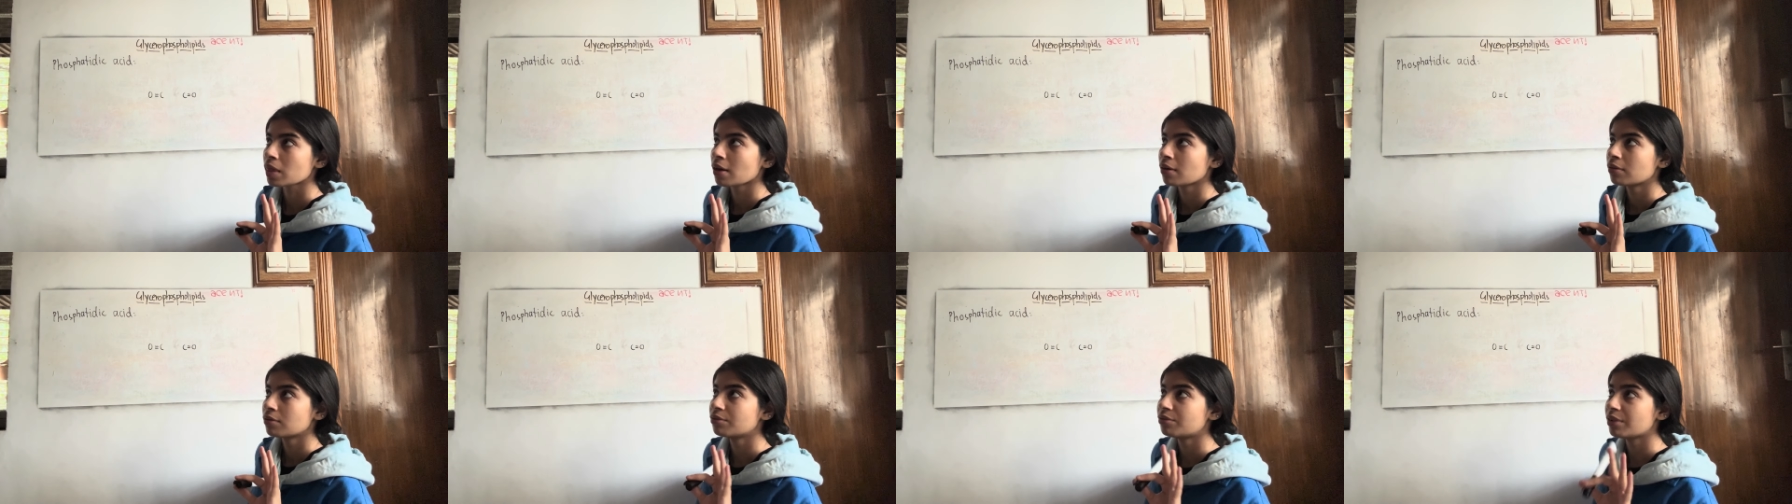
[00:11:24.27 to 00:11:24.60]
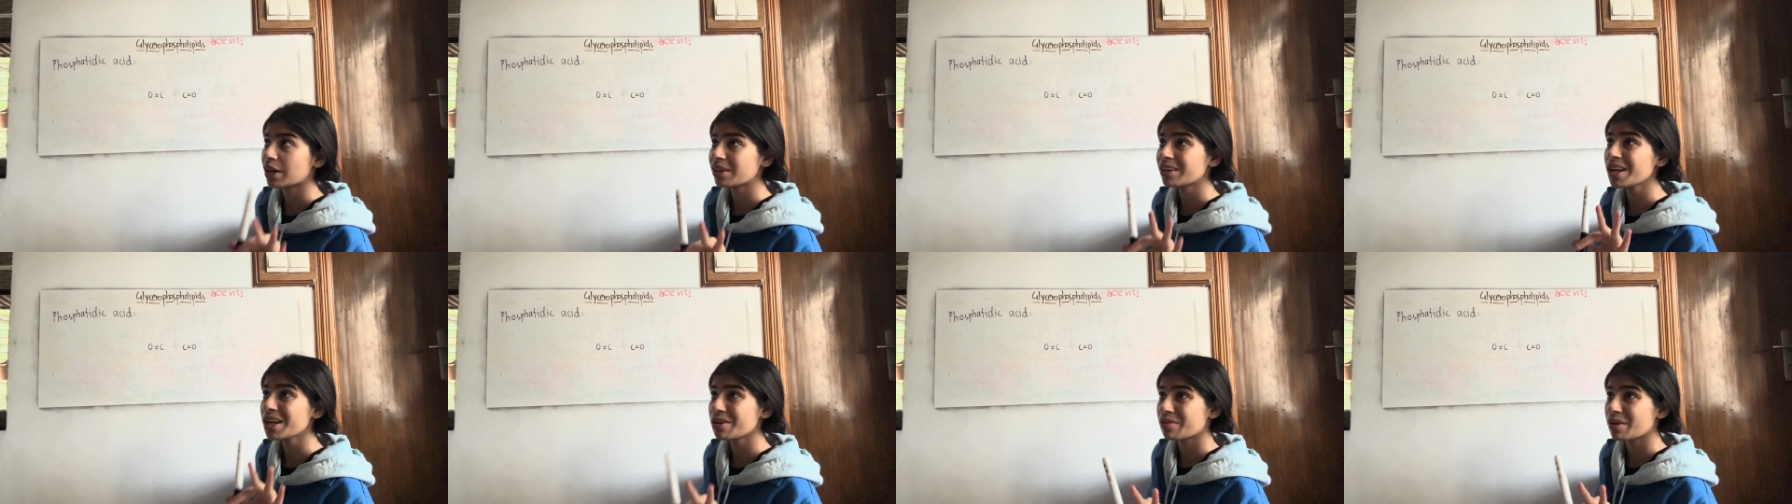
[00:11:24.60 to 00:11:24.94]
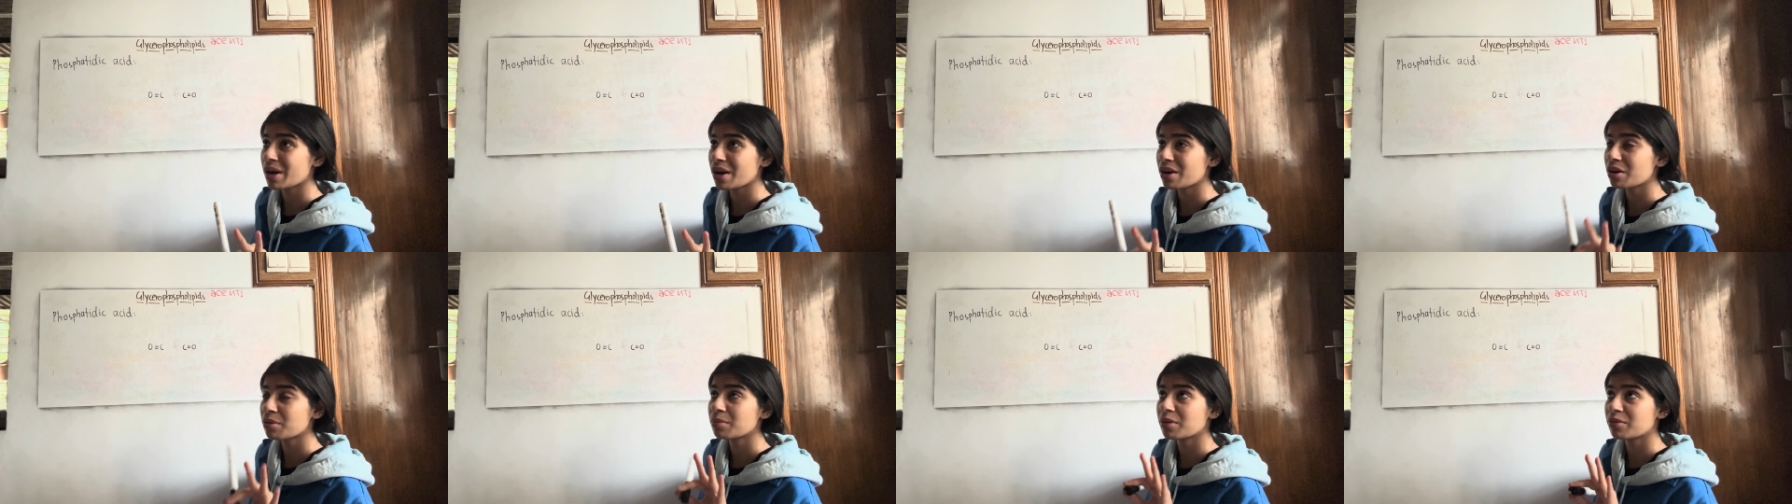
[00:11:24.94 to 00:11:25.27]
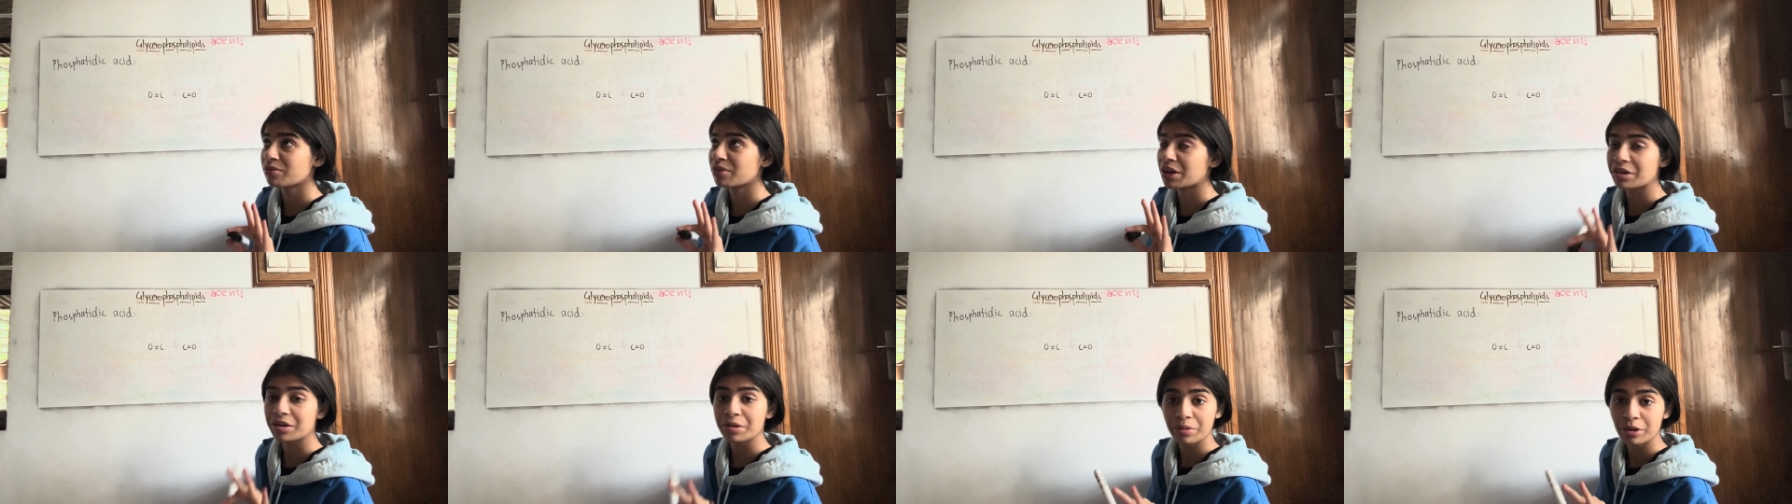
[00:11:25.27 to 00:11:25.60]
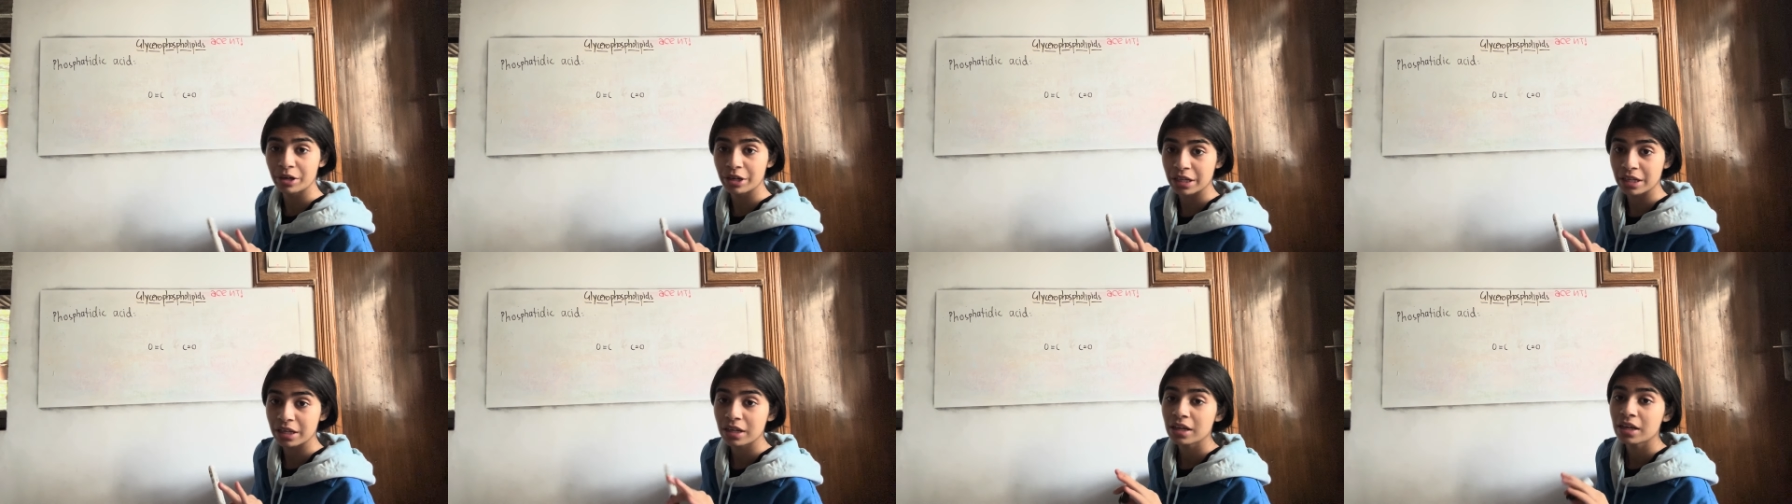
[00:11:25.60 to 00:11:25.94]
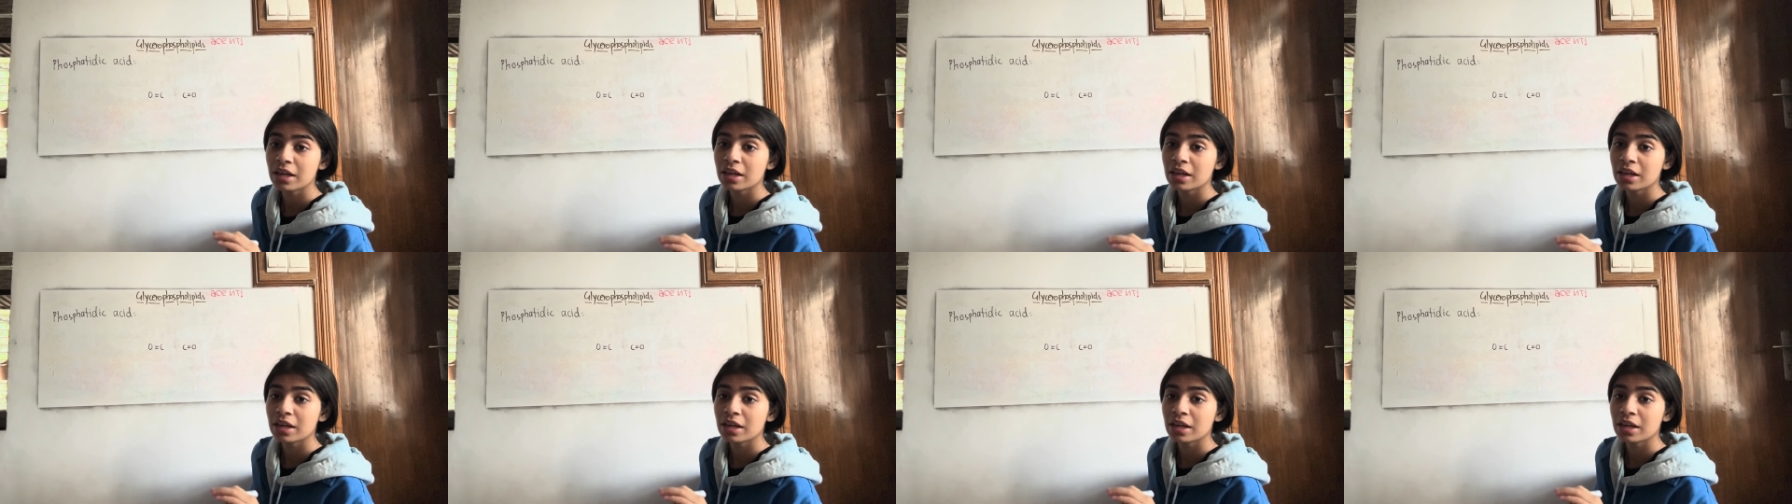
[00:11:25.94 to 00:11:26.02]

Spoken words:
Very rare, but very pretty.